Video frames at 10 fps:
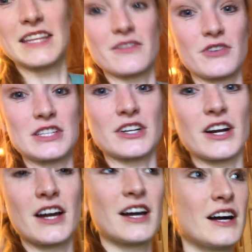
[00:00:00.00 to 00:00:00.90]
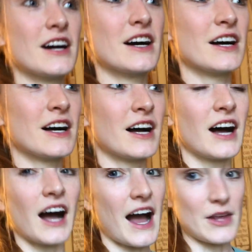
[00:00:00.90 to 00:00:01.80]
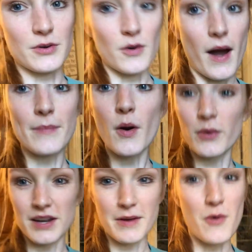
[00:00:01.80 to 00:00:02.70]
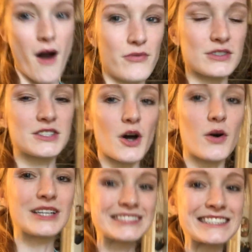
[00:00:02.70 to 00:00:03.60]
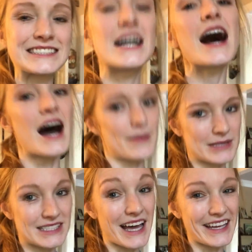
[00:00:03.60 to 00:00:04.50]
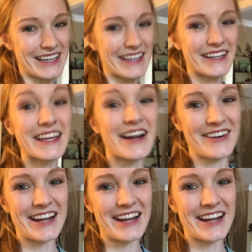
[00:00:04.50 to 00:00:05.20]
in the freezer. I don't know why, but we're gonna make waffles, so I'm excited. Get